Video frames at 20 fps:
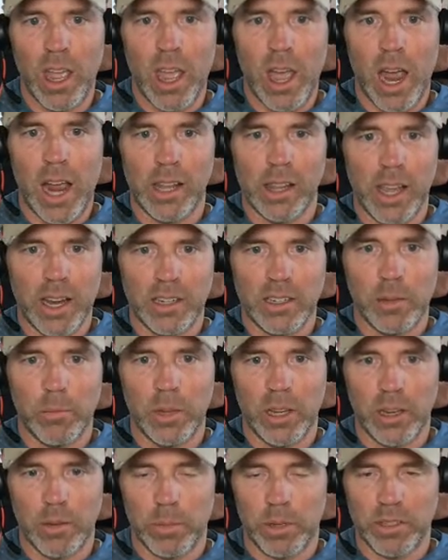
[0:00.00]
I like to
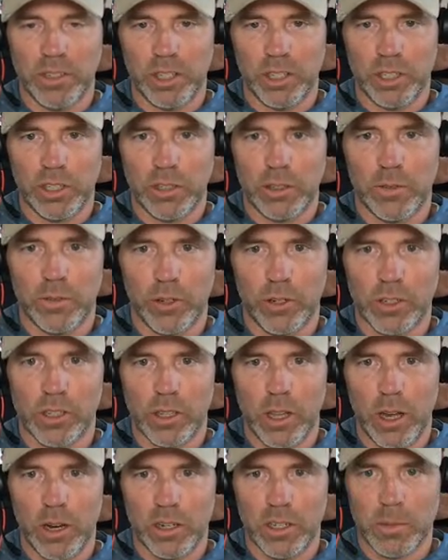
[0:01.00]
be in positions for as
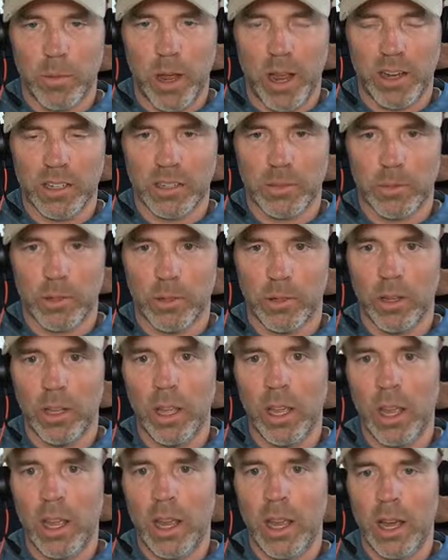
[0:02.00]
long as possible.
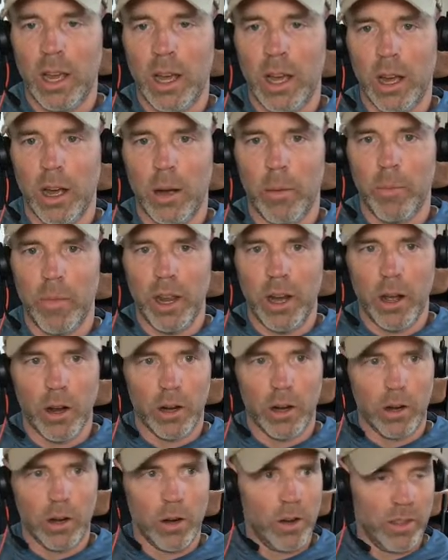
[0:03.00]
And I'll
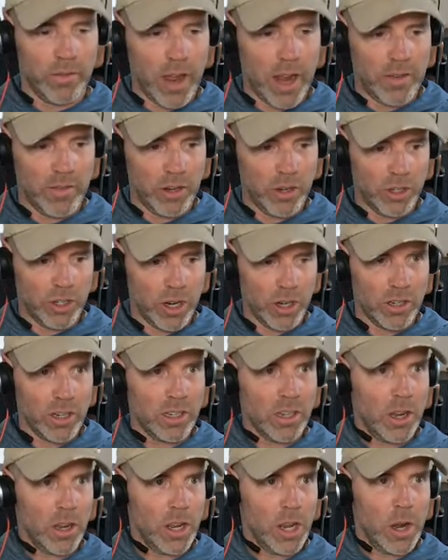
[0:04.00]
go to the 5-year chart to
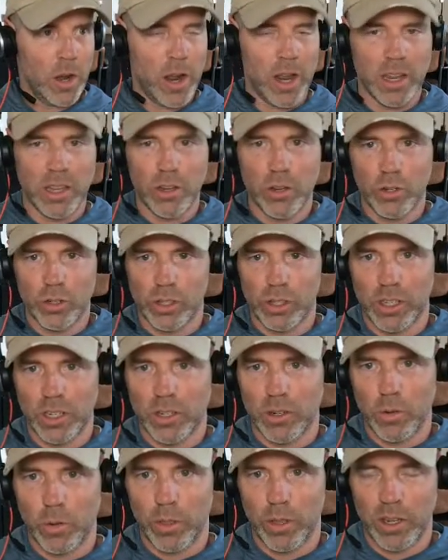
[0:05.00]
tell you how I usually
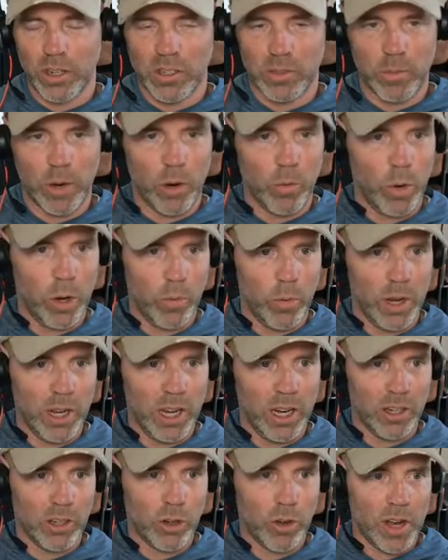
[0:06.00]
do things. But when we
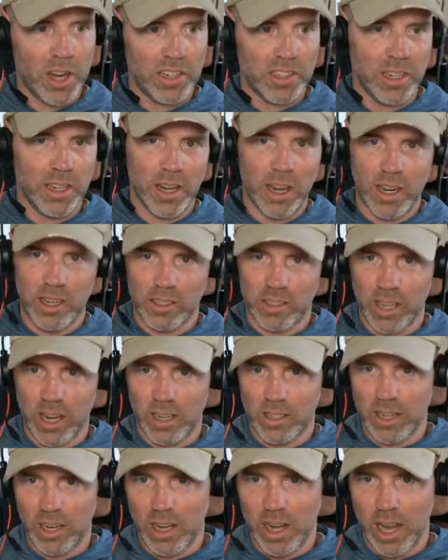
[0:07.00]
get crazy days
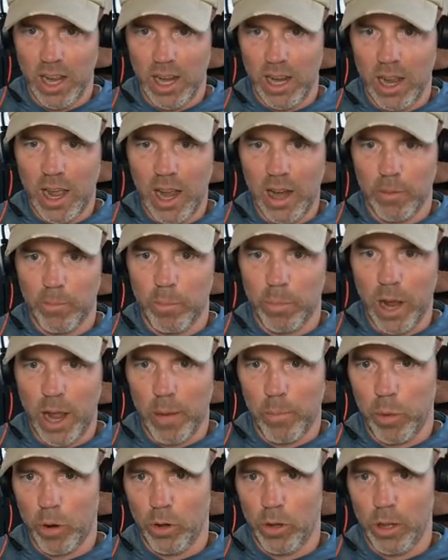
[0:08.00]
like today, I
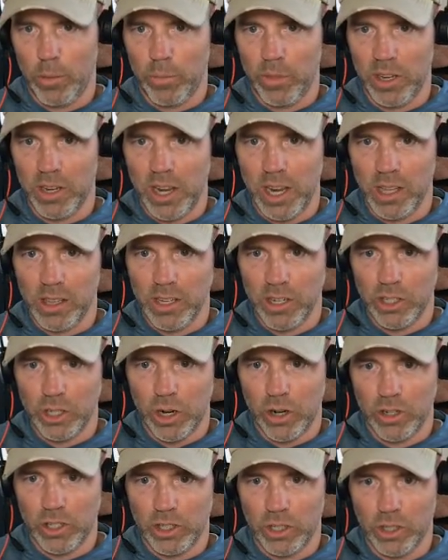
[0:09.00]
pull up the daily
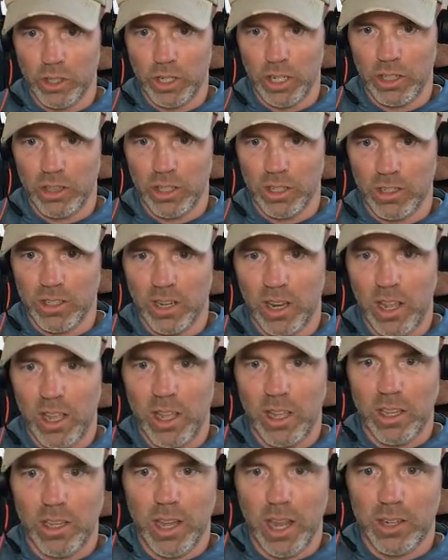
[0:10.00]
charts to look at this.
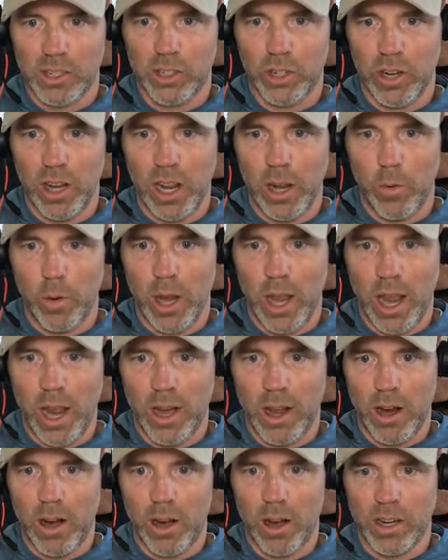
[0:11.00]
Yesterday we had
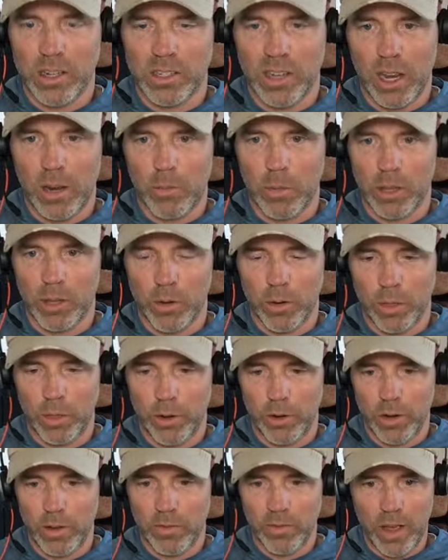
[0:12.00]
an RSI below
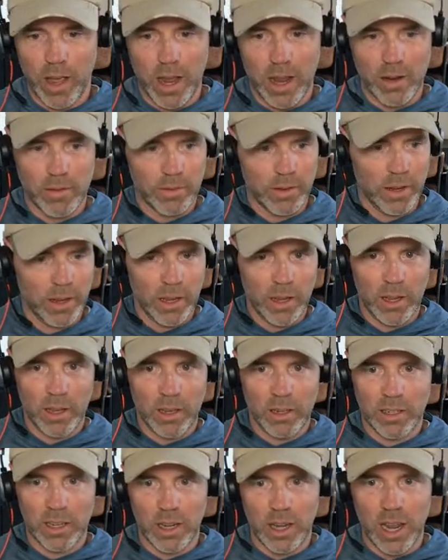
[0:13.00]
35.
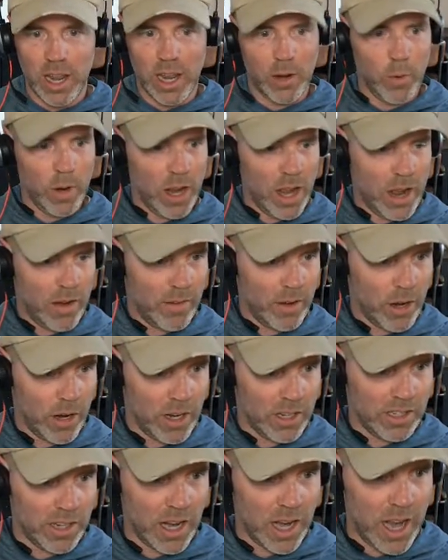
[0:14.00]
Today we have an
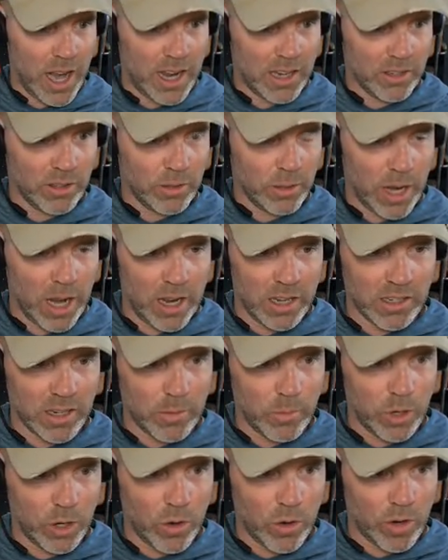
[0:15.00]
RSI, as
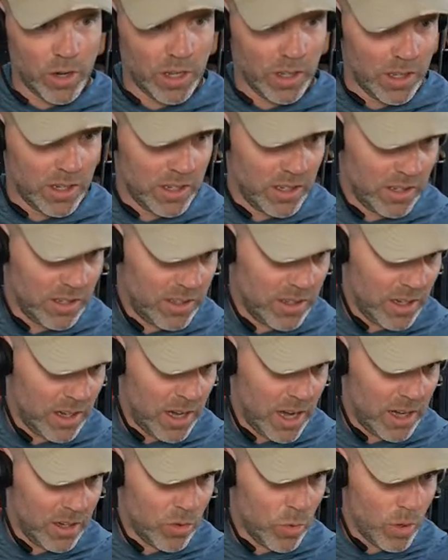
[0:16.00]
I'm recording this, it's sitting
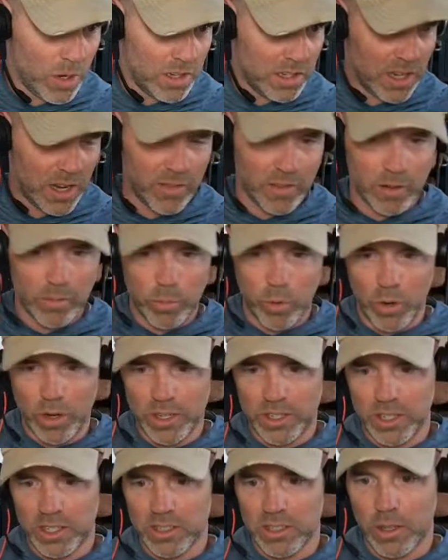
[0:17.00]
at
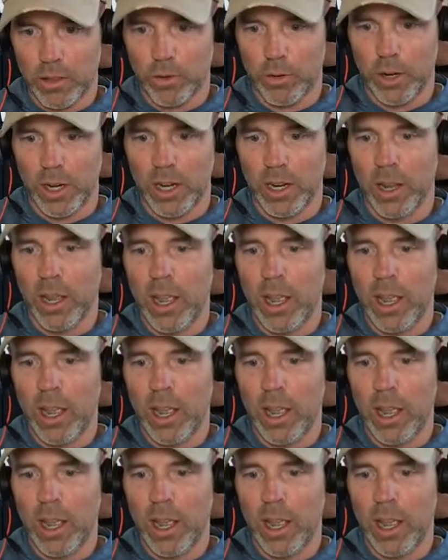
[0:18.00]
27.63.